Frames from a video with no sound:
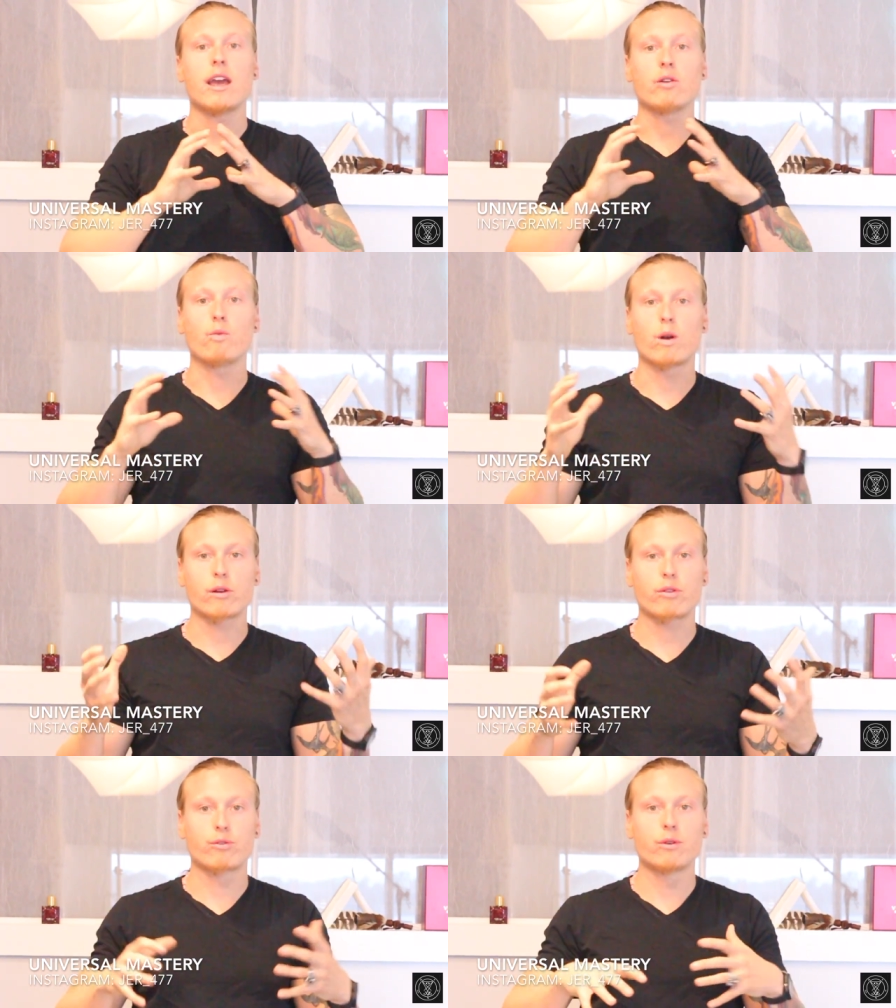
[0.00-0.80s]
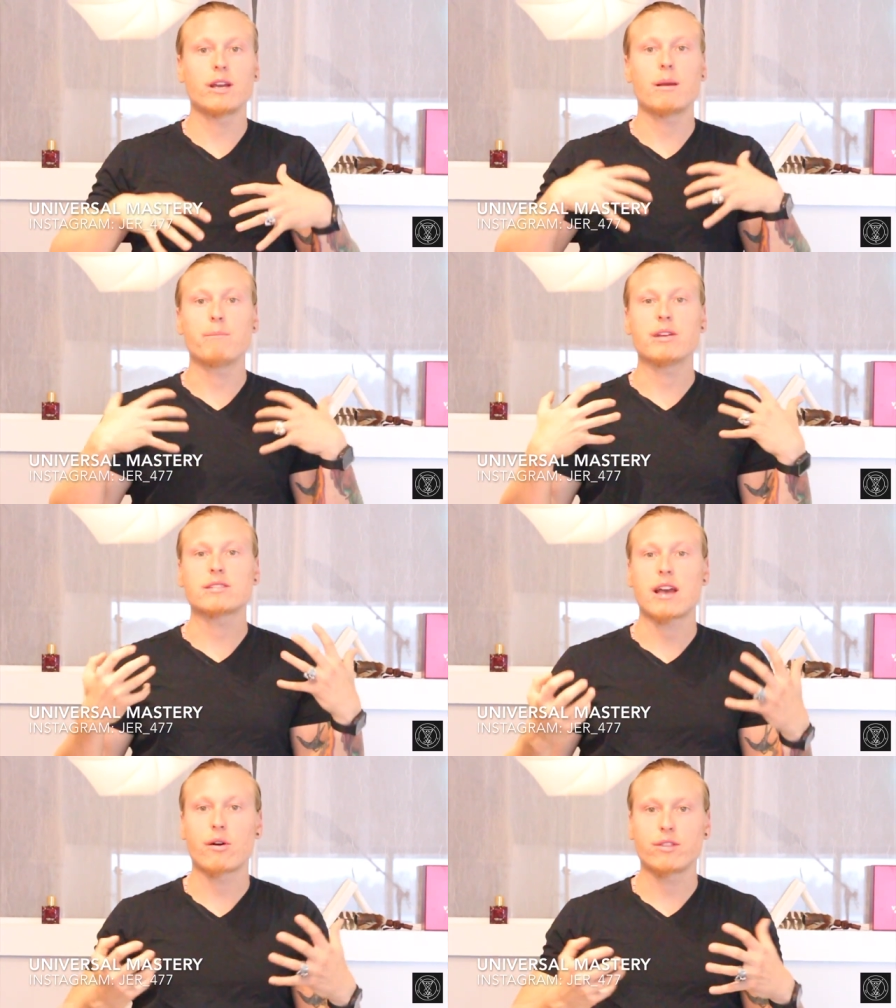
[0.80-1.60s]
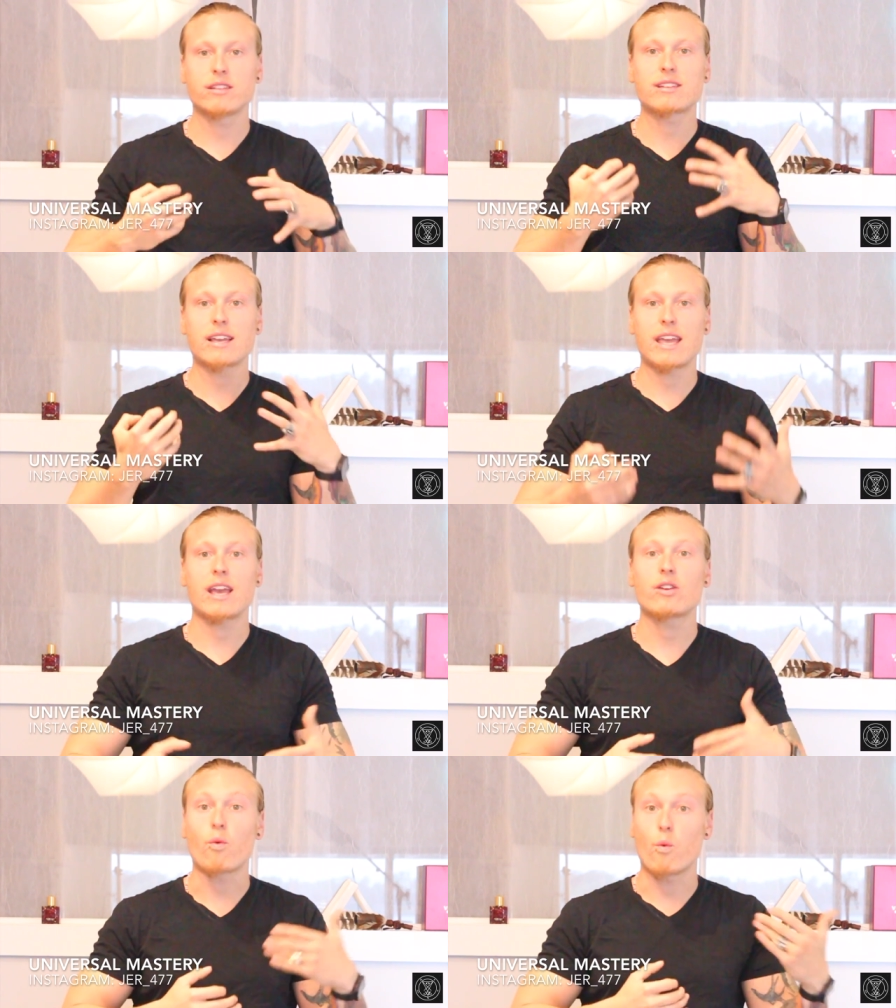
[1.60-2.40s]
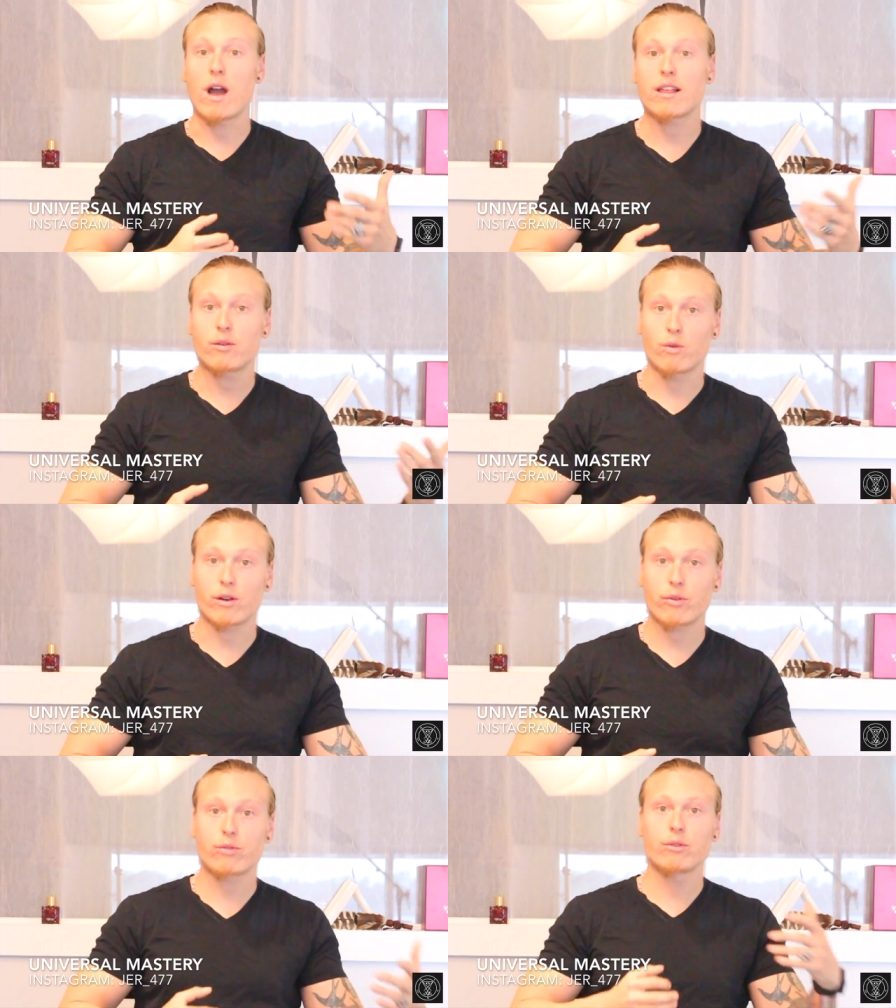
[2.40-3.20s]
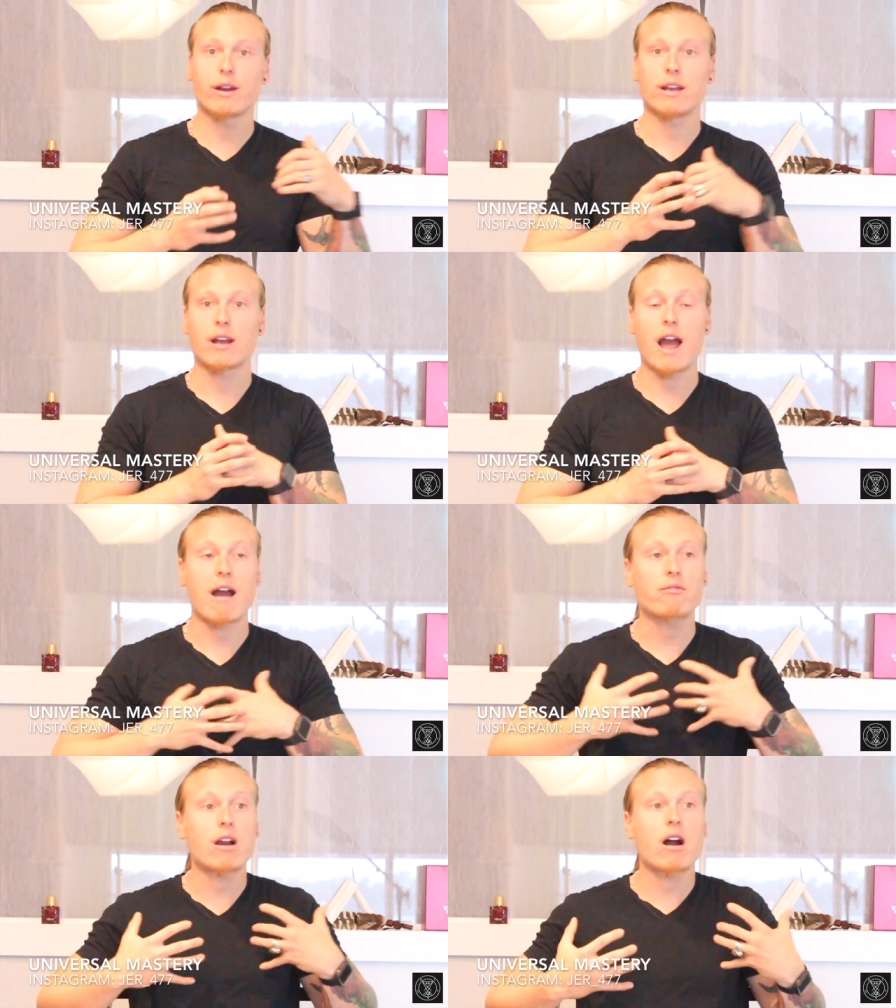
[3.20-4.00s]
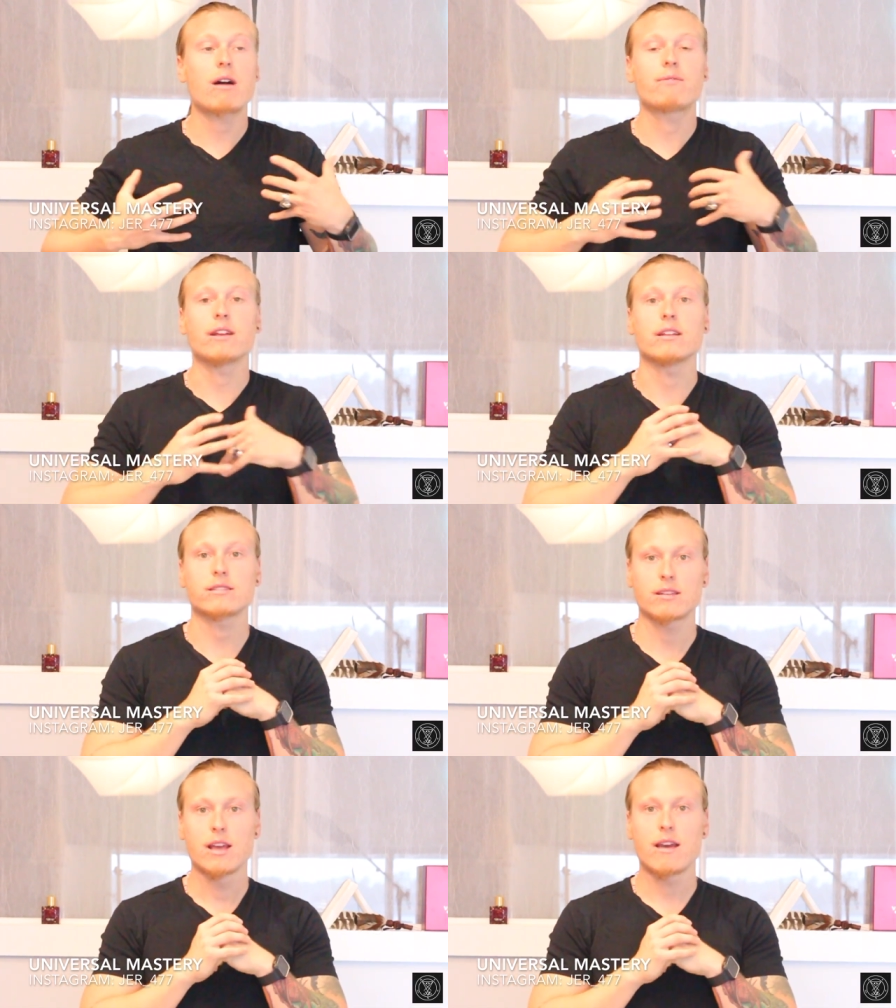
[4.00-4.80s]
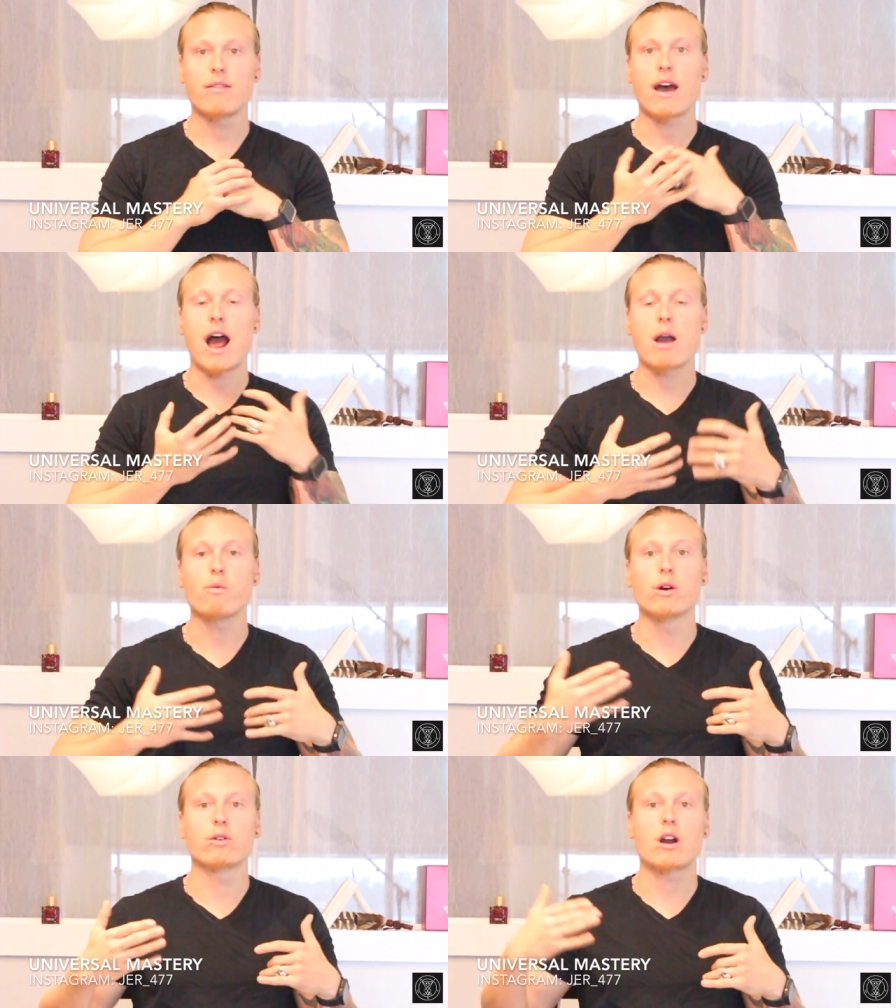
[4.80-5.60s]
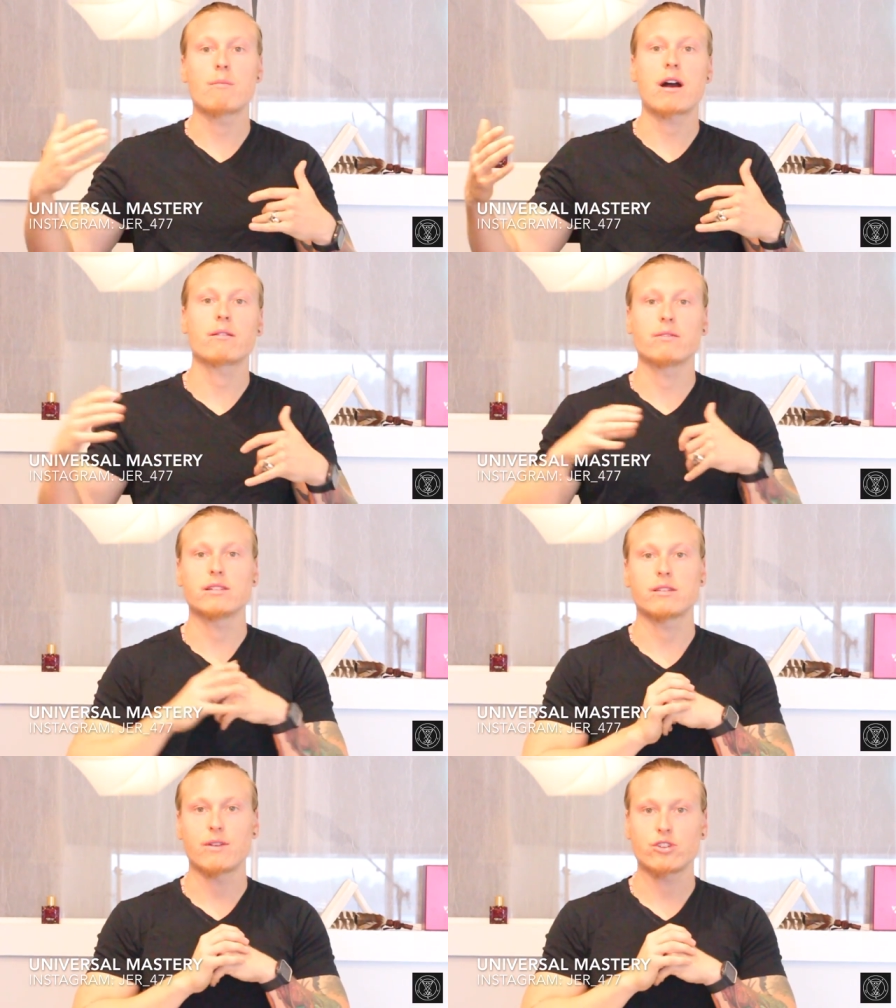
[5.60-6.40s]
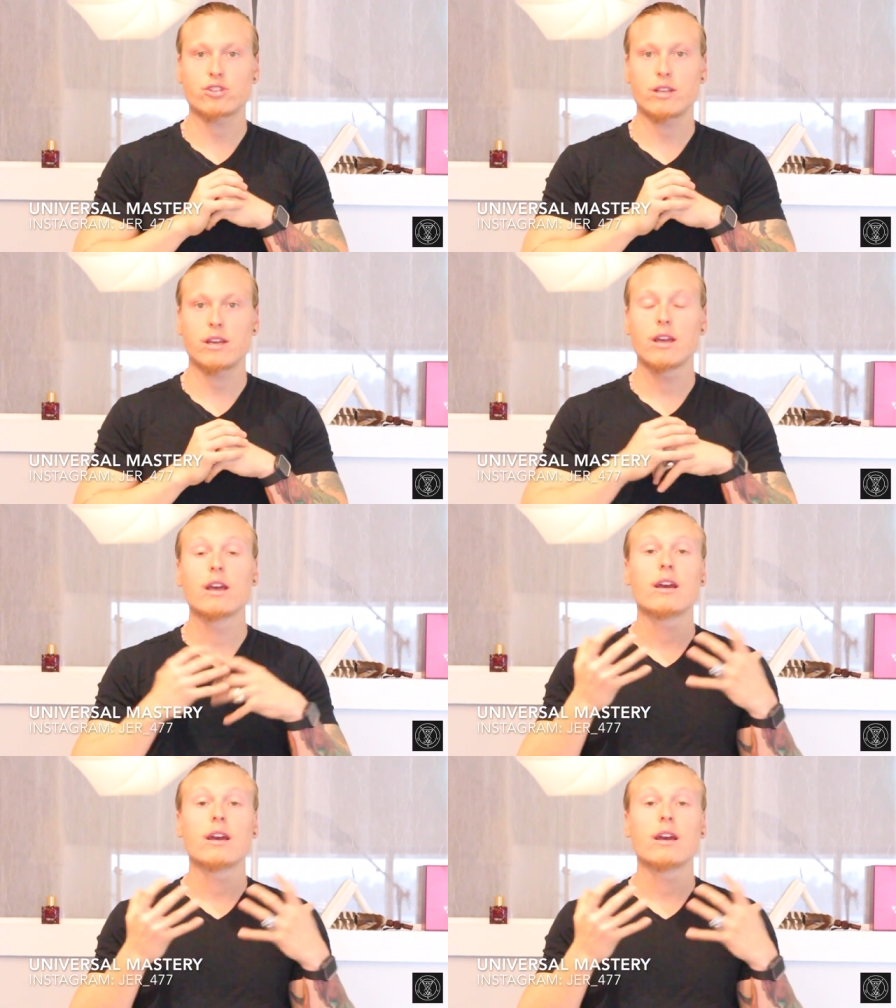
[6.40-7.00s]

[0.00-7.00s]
and work through it and be as healthy as I can while I work through it. I have confidence that I will come out of this eventually.